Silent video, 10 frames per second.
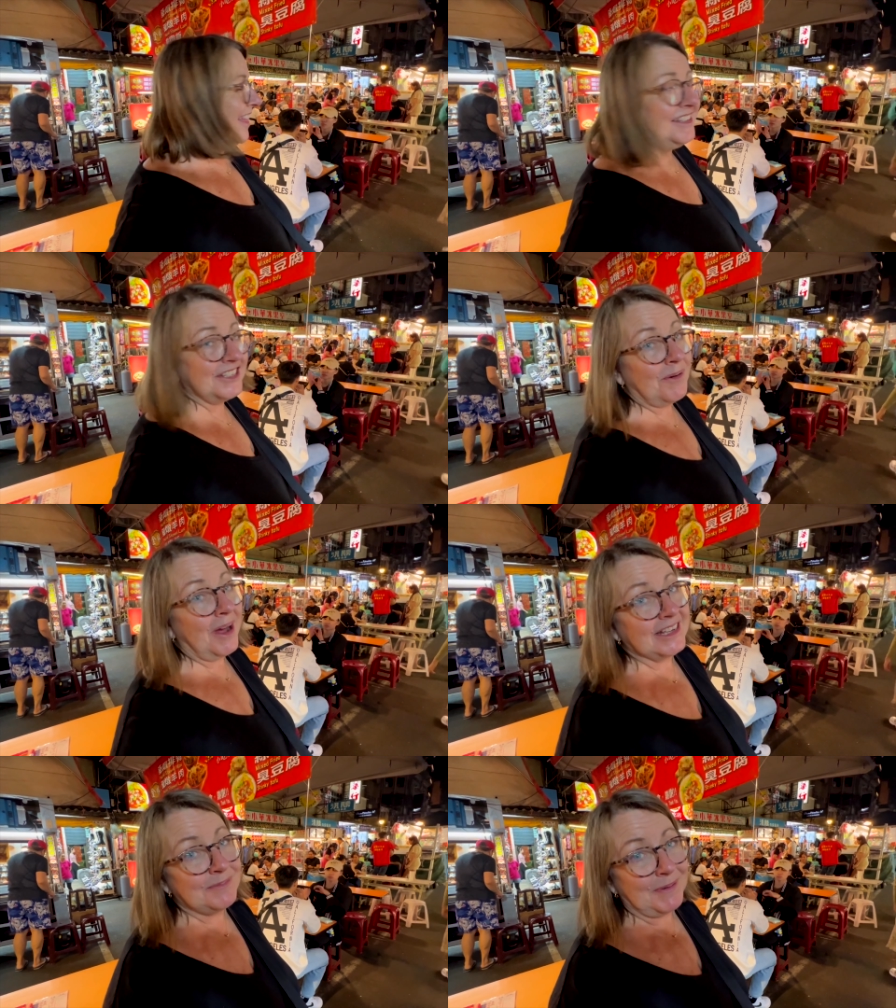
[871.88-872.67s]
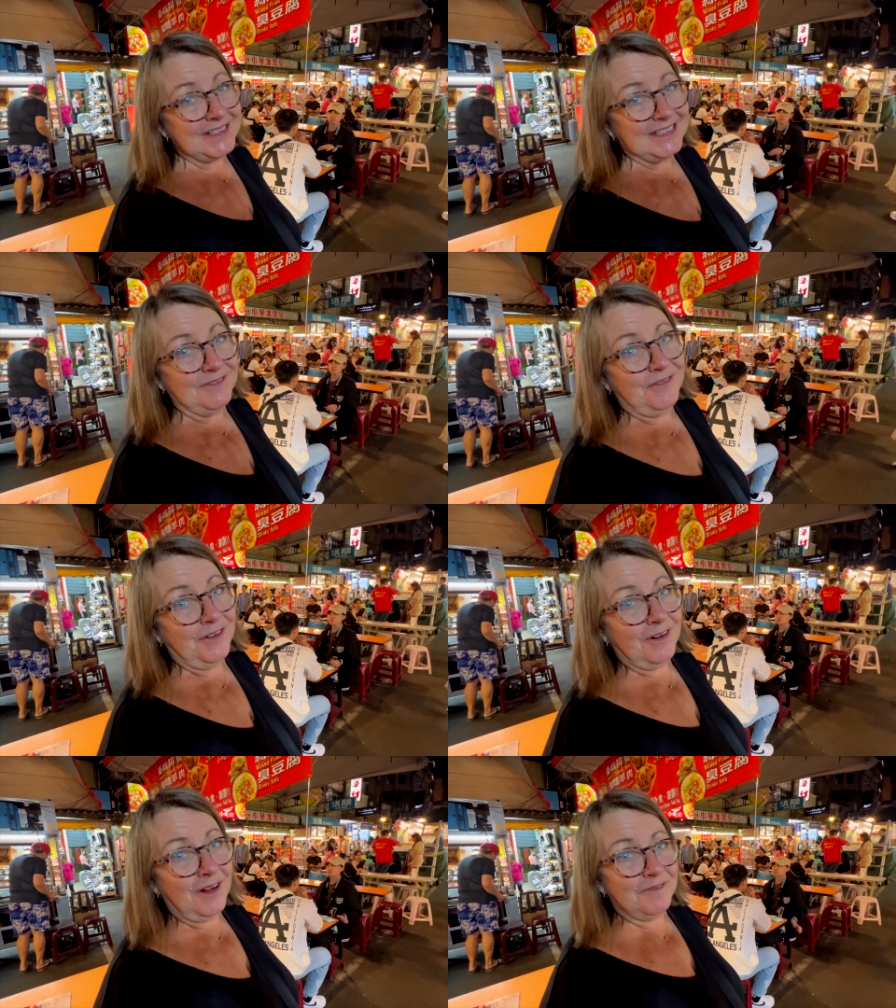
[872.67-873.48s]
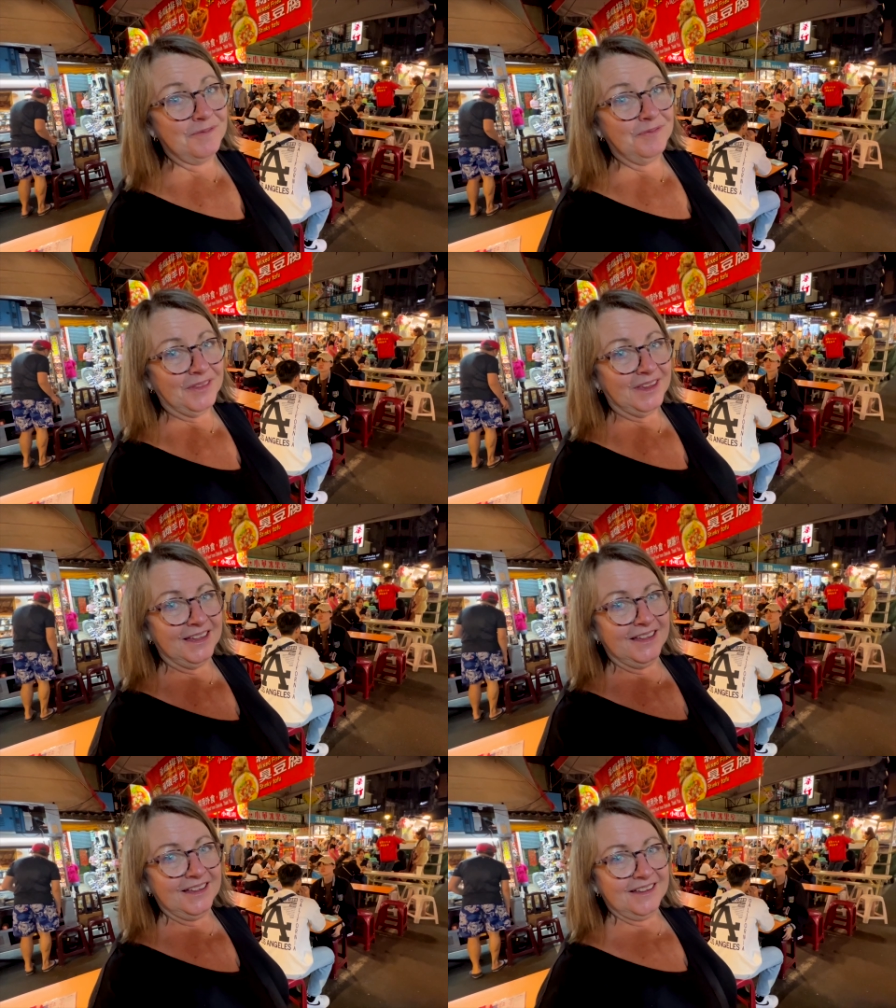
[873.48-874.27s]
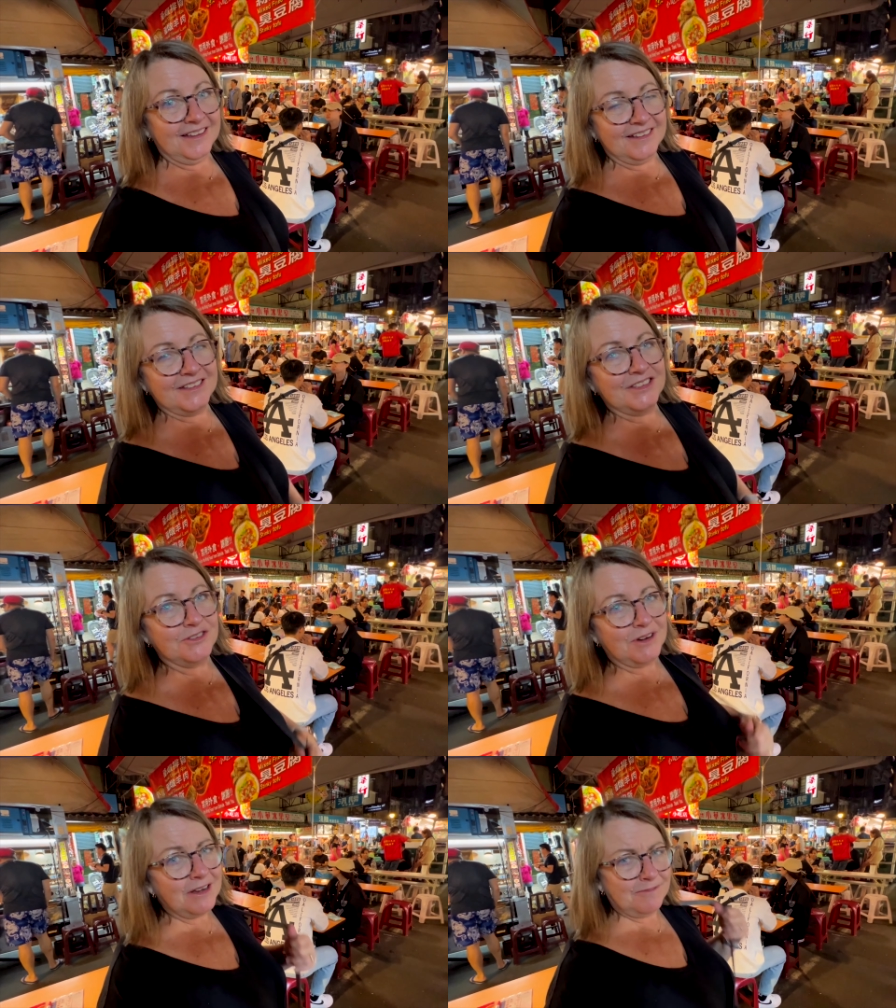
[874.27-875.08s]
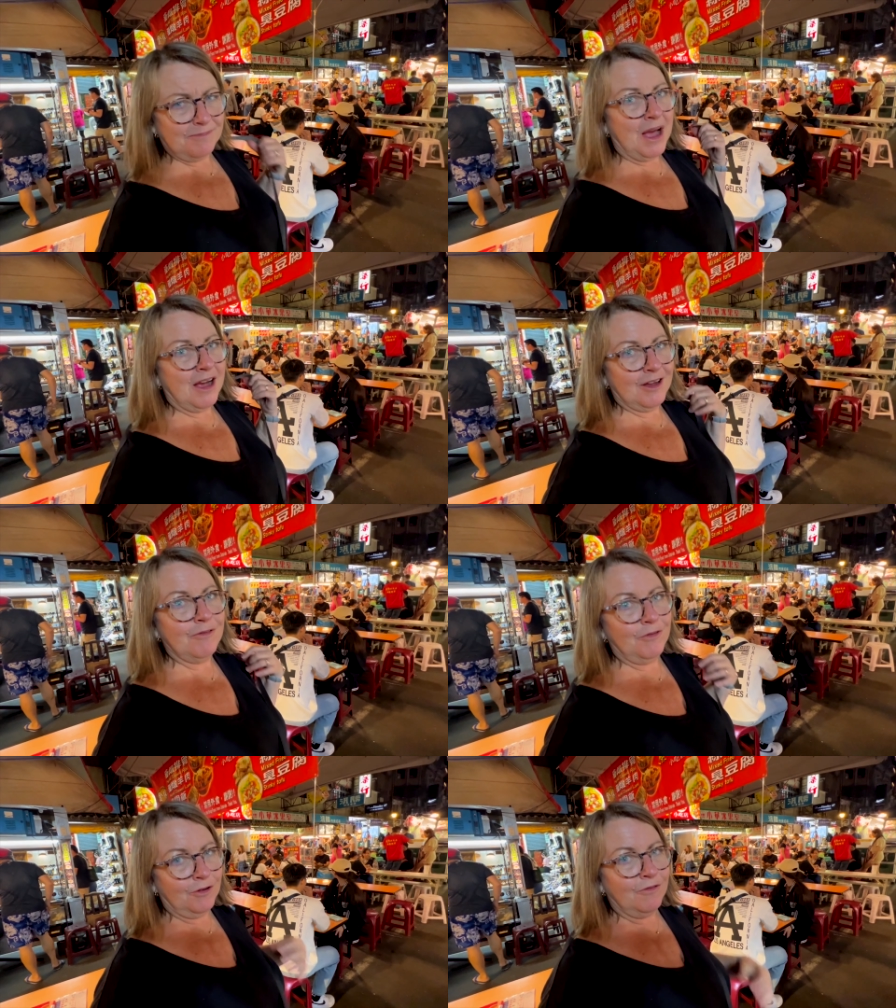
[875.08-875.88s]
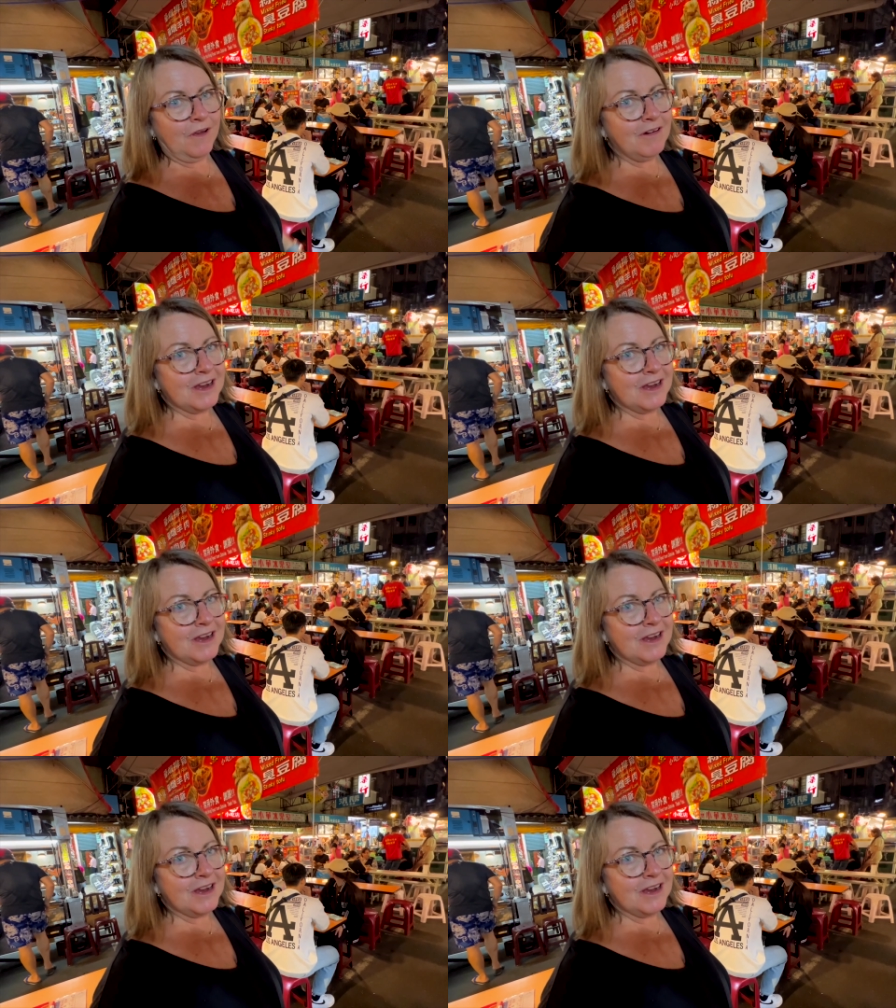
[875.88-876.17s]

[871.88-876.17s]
That's quite expensive for um, street market food. Very